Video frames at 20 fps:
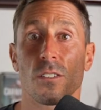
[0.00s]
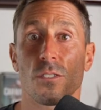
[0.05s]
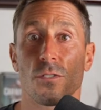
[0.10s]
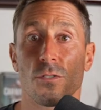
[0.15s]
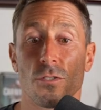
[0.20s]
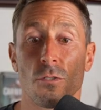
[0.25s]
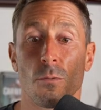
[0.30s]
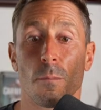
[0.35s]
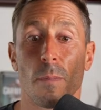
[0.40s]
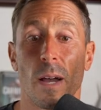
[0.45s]

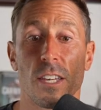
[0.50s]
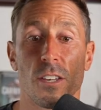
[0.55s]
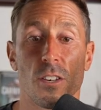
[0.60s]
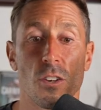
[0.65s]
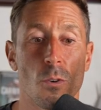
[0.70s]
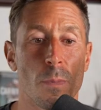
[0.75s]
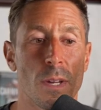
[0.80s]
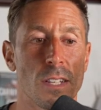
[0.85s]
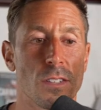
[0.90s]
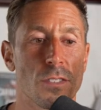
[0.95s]
consumed by
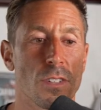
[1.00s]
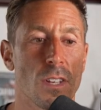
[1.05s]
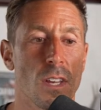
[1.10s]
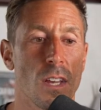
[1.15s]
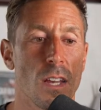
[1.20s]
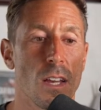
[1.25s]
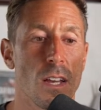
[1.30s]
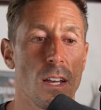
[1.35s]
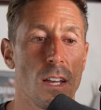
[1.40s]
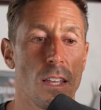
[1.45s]
humans,
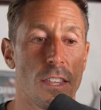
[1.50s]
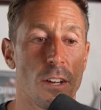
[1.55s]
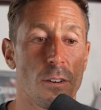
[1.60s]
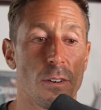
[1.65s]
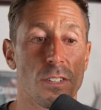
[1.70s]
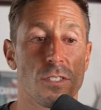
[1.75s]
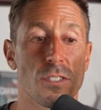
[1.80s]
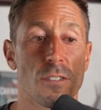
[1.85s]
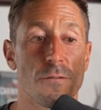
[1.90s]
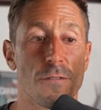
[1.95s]
there
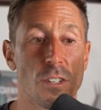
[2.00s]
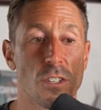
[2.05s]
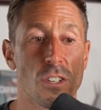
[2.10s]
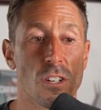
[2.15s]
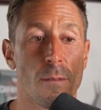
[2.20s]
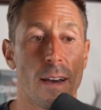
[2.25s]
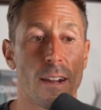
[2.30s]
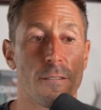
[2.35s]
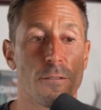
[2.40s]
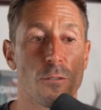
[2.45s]
is
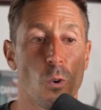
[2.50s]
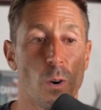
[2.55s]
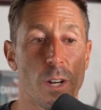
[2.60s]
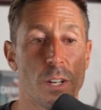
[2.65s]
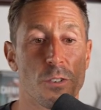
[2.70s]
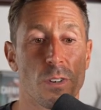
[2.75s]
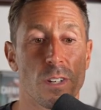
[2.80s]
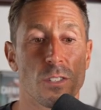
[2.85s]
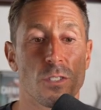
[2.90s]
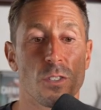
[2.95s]
sufficient amount of
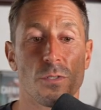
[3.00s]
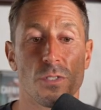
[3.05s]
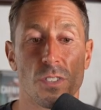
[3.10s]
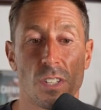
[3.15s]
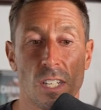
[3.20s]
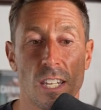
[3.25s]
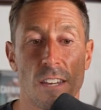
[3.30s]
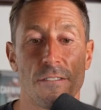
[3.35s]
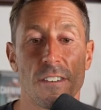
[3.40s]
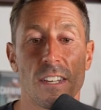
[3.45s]
goitrin to
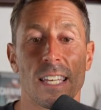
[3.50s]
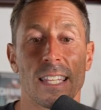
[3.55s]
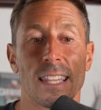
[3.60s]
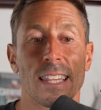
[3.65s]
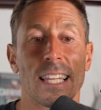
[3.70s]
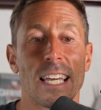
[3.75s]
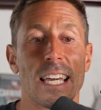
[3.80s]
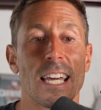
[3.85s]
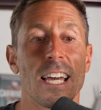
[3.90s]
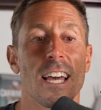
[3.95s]

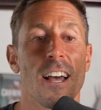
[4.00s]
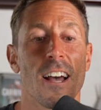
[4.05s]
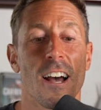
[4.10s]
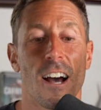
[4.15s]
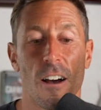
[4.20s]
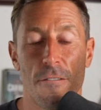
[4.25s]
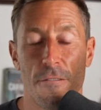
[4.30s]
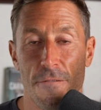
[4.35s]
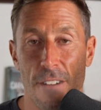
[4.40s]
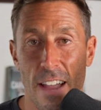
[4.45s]
significantly
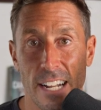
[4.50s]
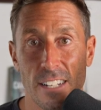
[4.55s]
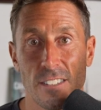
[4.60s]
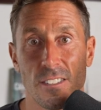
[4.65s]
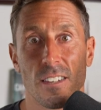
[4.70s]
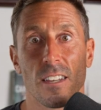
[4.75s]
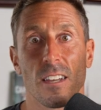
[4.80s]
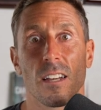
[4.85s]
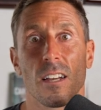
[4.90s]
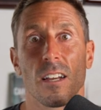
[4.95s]

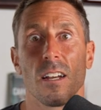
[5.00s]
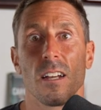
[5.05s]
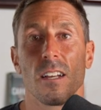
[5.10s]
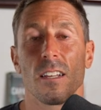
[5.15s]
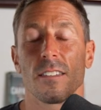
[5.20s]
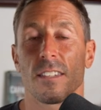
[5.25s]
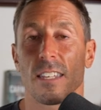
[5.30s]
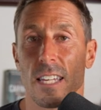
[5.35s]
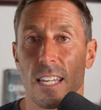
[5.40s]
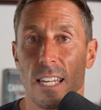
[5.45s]
affect
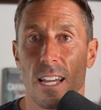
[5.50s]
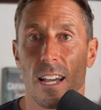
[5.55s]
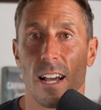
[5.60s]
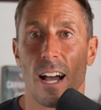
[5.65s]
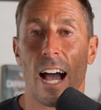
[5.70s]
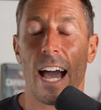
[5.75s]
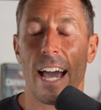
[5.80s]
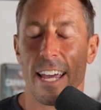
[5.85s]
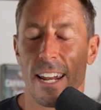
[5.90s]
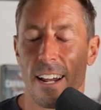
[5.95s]
the
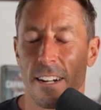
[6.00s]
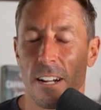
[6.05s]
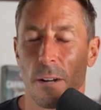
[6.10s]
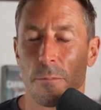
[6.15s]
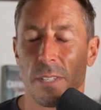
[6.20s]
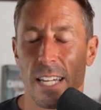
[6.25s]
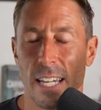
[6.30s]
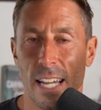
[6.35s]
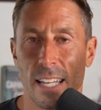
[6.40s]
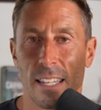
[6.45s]
iodine
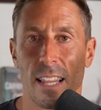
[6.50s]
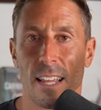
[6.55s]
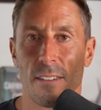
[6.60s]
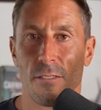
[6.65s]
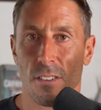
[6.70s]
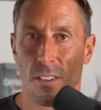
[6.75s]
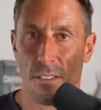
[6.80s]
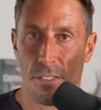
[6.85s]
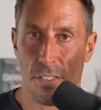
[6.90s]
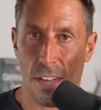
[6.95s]
uptake at the
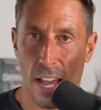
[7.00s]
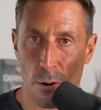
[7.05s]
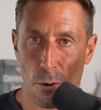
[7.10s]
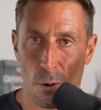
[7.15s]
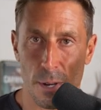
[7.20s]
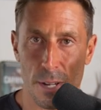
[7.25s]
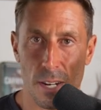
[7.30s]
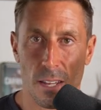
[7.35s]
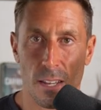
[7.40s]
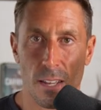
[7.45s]
level of the
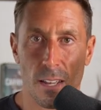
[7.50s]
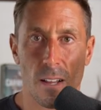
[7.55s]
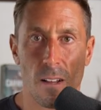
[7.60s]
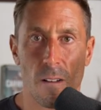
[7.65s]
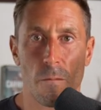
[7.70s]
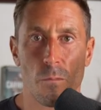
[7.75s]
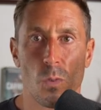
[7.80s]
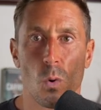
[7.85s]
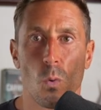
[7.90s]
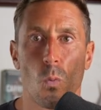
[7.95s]
thyroid.
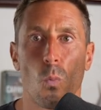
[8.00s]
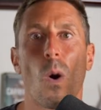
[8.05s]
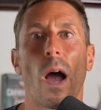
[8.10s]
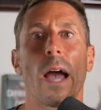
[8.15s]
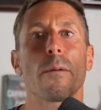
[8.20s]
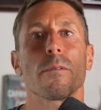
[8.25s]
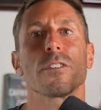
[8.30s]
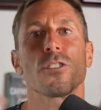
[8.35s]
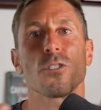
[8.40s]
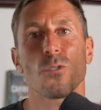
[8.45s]

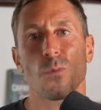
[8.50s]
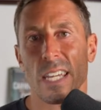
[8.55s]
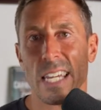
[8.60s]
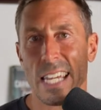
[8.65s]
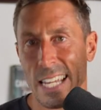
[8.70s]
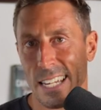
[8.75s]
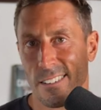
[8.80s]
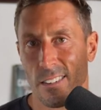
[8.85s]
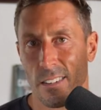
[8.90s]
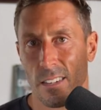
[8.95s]
Why would you
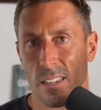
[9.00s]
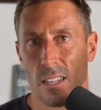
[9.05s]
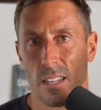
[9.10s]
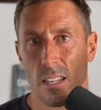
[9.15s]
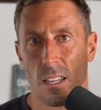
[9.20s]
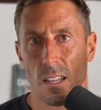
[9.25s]
eat